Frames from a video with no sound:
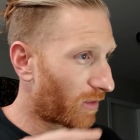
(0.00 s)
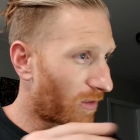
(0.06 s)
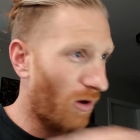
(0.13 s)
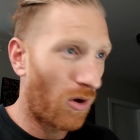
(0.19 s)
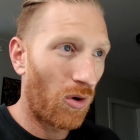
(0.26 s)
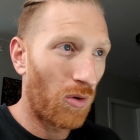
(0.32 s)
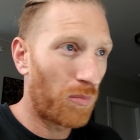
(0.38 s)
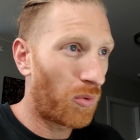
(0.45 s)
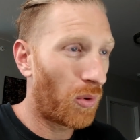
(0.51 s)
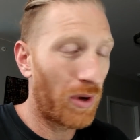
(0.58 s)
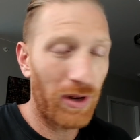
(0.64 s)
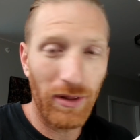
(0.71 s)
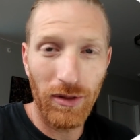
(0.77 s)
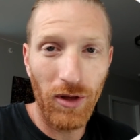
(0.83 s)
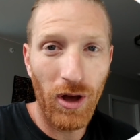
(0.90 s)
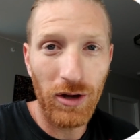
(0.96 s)
the whole
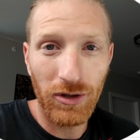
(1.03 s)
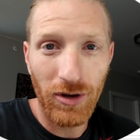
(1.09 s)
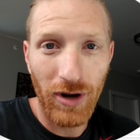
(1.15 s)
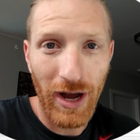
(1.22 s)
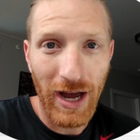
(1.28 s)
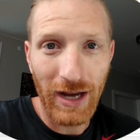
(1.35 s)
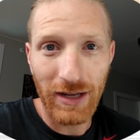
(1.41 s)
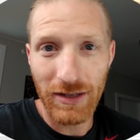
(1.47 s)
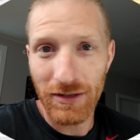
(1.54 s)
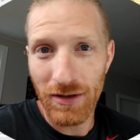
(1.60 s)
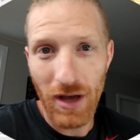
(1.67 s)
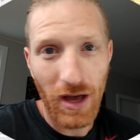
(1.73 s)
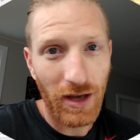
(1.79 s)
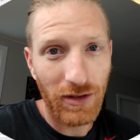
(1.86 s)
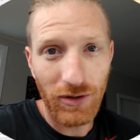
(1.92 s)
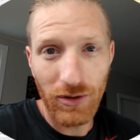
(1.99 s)
point of the Lawn Crack
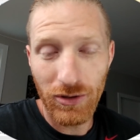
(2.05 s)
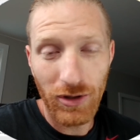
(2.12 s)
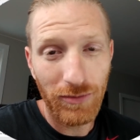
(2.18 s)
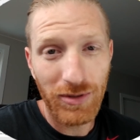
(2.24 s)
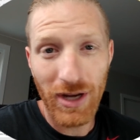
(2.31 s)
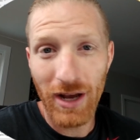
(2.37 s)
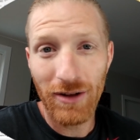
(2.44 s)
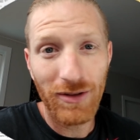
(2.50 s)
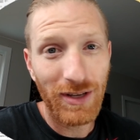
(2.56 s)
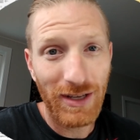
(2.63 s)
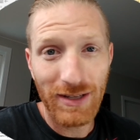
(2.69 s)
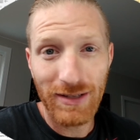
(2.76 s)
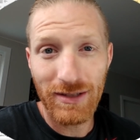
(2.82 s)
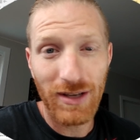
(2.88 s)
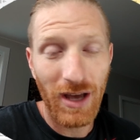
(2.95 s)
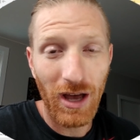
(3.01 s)
YouTube channel
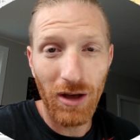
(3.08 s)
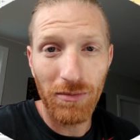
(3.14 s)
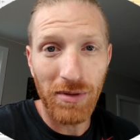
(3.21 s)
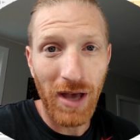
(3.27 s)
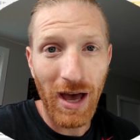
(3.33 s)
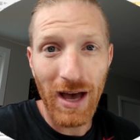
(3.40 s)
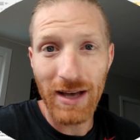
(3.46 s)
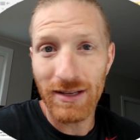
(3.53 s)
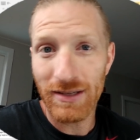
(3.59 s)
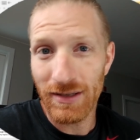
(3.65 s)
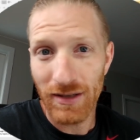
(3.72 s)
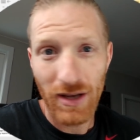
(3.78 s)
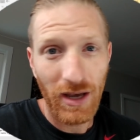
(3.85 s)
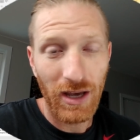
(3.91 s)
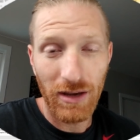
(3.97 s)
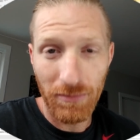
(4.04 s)
is to help
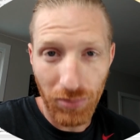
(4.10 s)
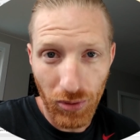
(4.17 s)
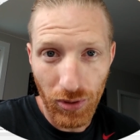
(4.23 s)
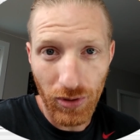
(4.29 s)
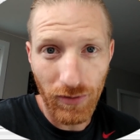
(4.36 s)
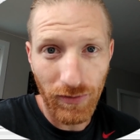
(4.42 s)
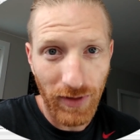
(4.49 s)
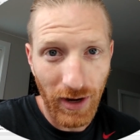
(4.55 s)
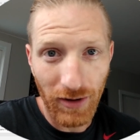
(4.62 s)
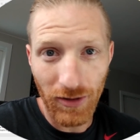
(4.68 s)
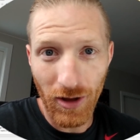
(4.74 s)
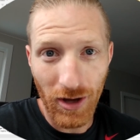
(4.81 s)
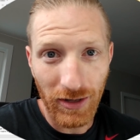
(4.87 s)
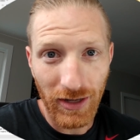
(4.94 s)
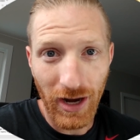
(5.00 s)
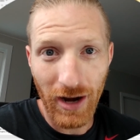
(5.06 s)
guys improve their
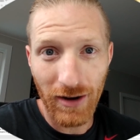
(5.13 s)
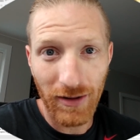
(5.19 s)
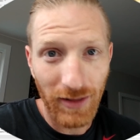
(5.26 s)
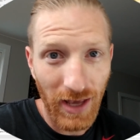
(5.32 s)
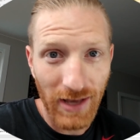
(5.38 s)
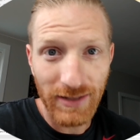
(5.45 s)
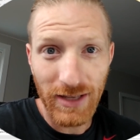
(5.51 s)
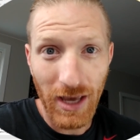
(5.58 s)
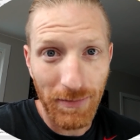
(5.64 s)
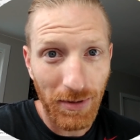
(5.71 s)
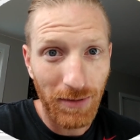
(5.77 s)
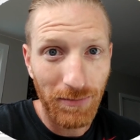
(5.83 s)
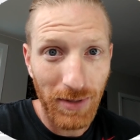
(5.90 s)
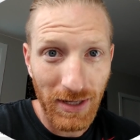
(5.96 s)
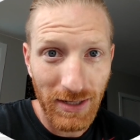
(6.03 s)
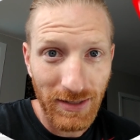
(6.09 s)
lawn care and
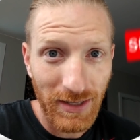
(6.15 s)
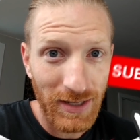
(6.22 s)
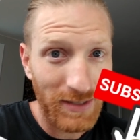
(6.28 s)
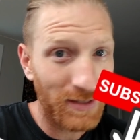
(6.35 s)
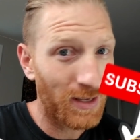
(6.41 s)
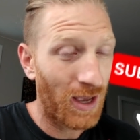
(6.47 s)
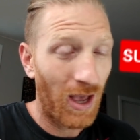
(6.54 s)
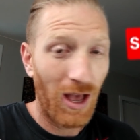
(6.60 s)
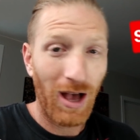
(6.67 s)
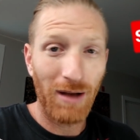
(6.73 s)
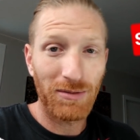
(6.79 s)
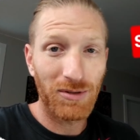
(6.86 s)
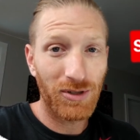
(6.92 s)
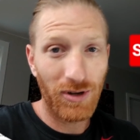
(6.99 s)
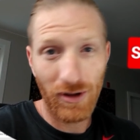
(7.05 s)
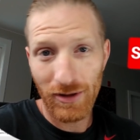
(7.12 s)
landscaping business.
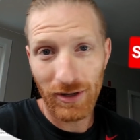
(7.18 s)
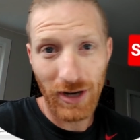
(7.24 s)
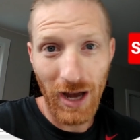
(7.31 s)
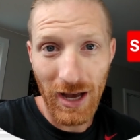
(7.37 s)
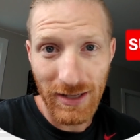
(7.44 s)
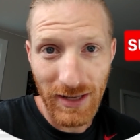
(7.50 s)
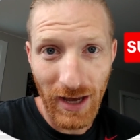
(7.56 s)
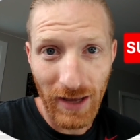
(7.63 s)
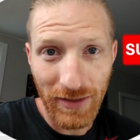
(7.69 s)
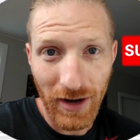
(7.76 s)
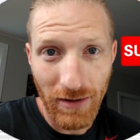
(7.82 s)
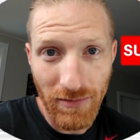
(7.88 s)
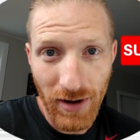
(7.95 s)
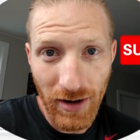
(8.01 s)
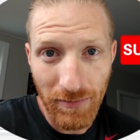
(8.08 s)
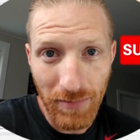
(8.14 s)
I'm sure there are guys out
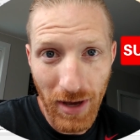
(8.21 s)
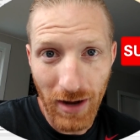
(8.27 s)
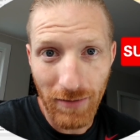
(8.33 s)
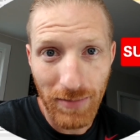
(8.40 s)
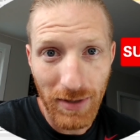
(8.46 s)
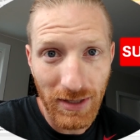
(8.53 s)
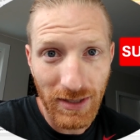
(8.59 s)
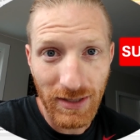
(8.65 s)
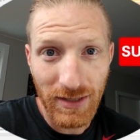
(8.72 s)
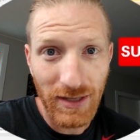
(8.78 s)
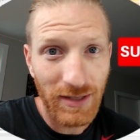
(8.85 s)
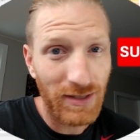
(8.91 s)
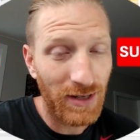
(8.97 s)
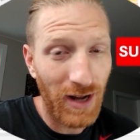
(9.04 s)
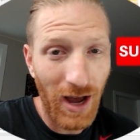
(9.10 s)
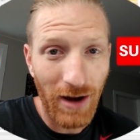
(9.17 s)
there running better
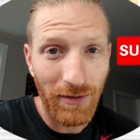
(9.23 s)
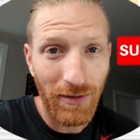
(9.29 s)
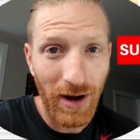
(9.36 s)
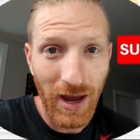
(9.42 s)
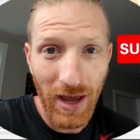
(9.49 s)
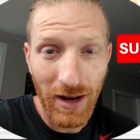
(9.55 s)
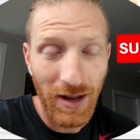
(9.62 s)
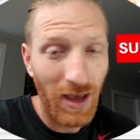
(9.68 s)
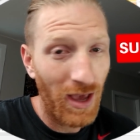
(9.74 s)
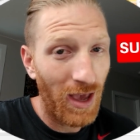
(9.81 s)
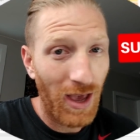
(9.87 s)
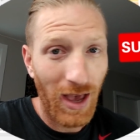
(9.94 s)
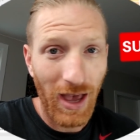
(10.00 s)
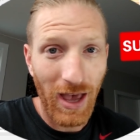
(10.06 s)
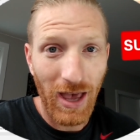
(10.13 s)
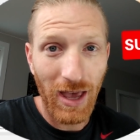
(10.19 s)
businesses than I ran,
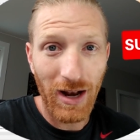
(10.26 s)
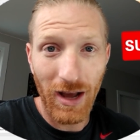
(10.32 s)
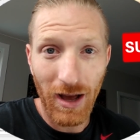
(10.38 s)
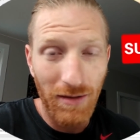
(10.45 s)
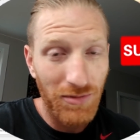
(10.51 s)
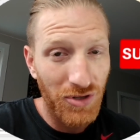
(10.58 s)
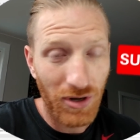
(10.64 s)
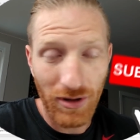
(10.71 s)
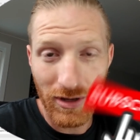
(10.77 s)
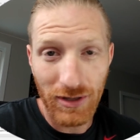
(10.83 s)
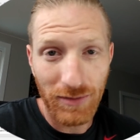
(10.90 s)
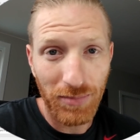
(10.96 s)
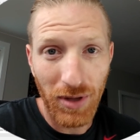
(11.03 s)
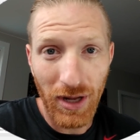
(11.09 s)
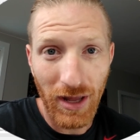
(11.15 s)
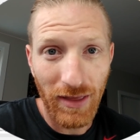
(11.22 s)
and I'm sure
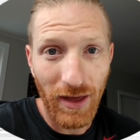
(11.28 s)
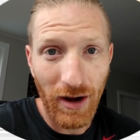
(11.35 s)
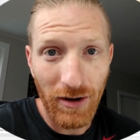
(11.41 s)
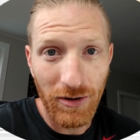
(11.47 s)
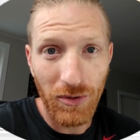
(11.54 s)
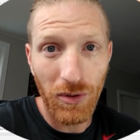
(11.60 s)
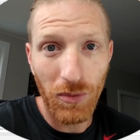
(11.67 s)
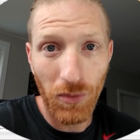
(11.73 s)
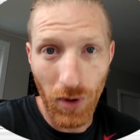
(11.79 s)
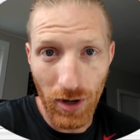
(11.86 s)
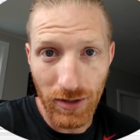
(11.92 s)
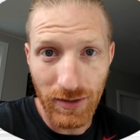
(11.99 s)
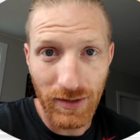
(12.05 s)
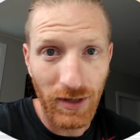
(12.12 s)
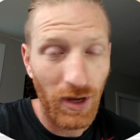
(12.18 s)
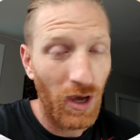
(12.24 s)
there's plenty that are doing
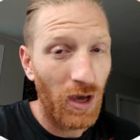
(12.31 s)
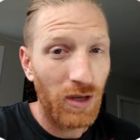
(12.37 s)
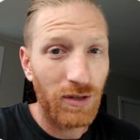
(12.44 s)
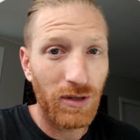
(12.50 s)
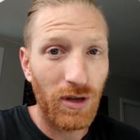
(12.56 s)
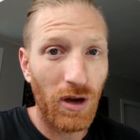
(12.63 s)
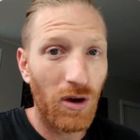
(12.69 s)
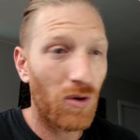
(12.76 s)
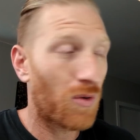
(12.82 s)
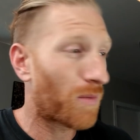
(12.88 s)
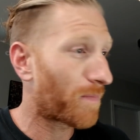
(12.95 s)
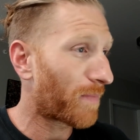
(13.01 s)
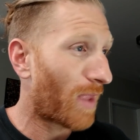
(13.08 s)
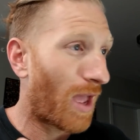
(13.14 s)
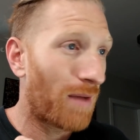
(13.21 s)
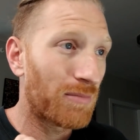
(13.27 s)
worse. So
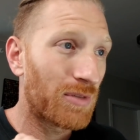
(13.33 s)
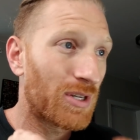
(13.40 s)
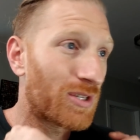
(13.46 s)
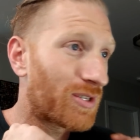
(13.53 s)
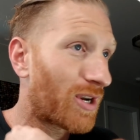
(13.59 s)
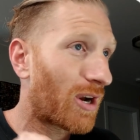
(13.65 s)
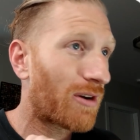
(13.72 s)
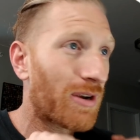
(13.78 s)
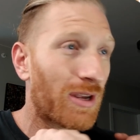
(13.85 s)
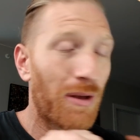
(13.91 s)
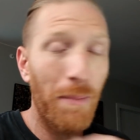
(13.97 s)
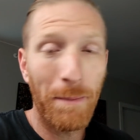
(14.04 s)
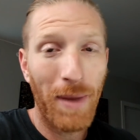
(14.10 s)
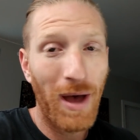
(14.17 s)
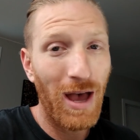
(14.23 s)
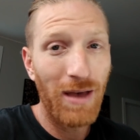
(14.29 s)
I'm just sharing
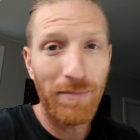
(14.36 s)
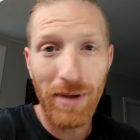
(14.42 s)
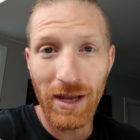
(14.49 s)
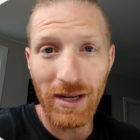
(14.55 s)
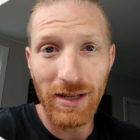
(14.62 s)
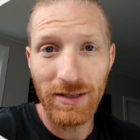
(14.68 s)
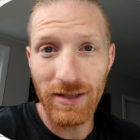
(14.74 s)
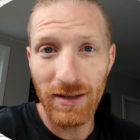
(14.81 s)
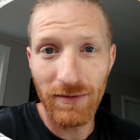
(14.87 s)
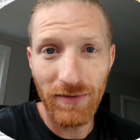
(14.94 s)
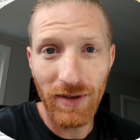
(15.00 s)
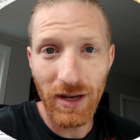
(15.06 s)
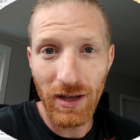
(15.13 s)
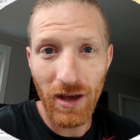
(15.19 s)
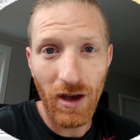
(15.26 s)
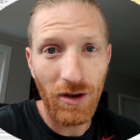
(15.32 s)
my opinions in the
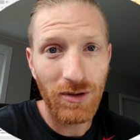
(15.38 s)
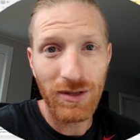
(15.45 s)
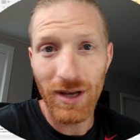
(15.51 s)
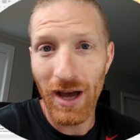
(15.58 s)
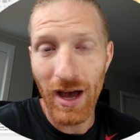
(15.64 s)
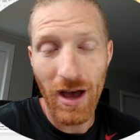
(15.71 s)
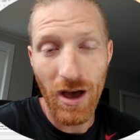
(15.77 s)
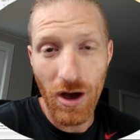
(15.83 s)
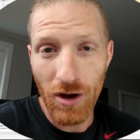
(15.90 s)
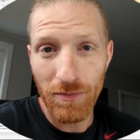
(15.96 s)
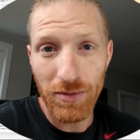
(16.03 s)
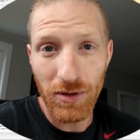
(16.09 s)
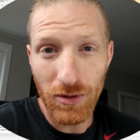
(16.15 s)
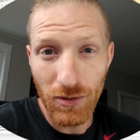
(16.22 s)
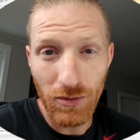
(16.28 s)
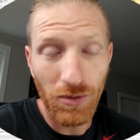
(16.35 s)
videos. I
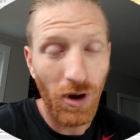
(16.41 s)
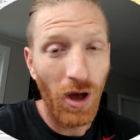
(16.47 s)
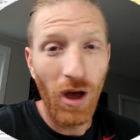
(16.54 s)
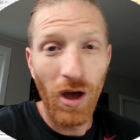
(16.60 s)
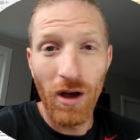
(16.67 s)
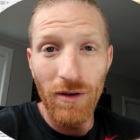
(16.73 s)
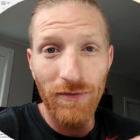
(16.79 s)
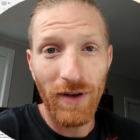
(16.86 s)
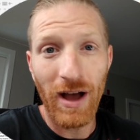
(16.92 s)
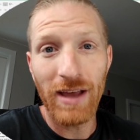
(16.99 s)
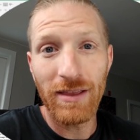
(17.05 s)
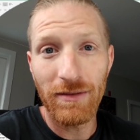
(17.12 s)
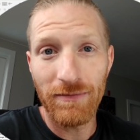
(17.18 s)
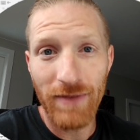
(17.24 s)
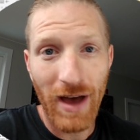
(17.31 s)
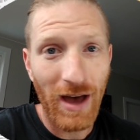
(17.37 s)
hope you
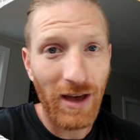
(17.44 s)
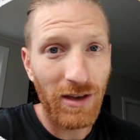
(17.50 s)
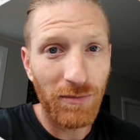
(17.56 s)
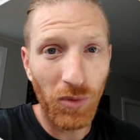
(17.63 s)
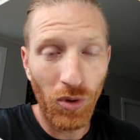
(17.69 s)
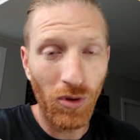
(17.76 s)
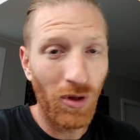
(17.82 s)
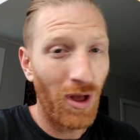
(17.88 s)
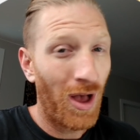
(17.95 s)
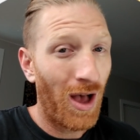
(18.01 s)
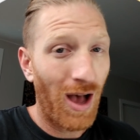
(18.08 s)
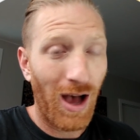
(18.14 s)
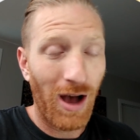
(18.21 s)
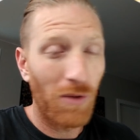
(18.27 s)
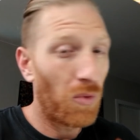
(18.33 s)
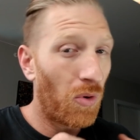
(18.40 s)
find them valuable.
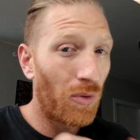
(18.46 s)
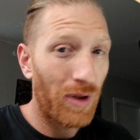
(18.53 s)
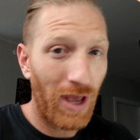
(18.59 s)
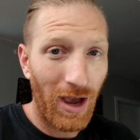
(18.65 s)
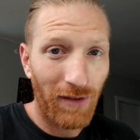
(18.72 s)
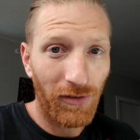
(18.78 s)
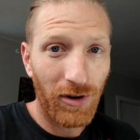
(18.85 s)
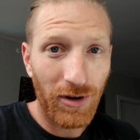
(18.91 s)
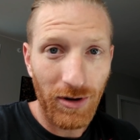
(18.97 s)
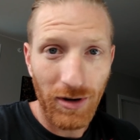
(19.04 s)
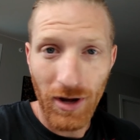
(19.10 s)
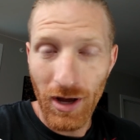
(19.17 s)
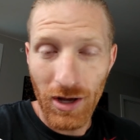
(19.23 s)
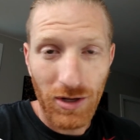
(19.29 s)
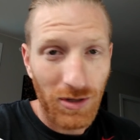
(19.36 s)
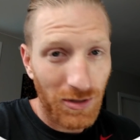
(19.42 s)
I won't ever